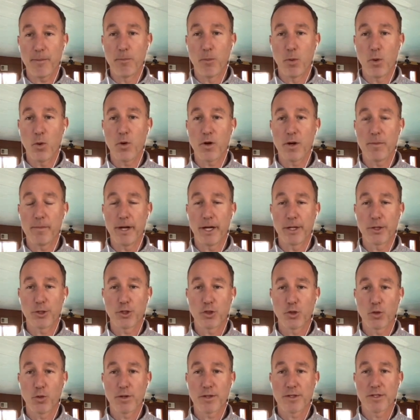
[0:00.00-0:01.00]
more about
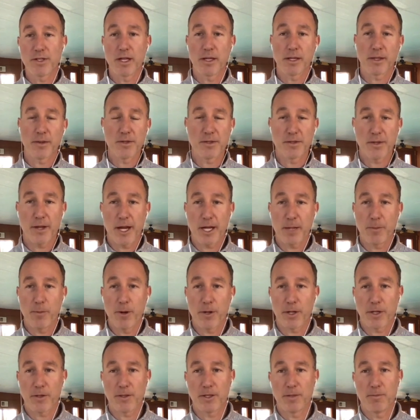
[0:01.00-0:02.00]
short selling the stock
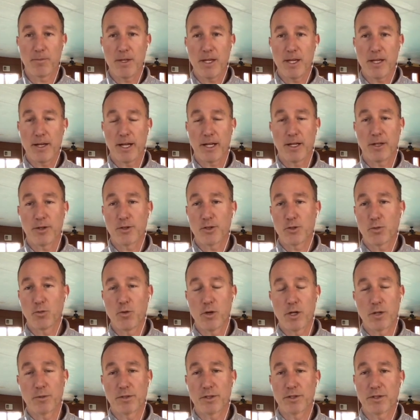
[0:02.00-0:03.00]
market than me, and I could have
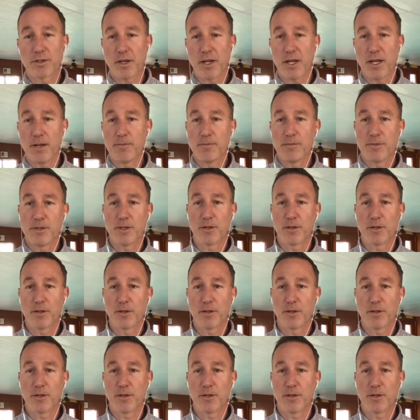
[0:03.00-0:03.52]
sworn it was a scam.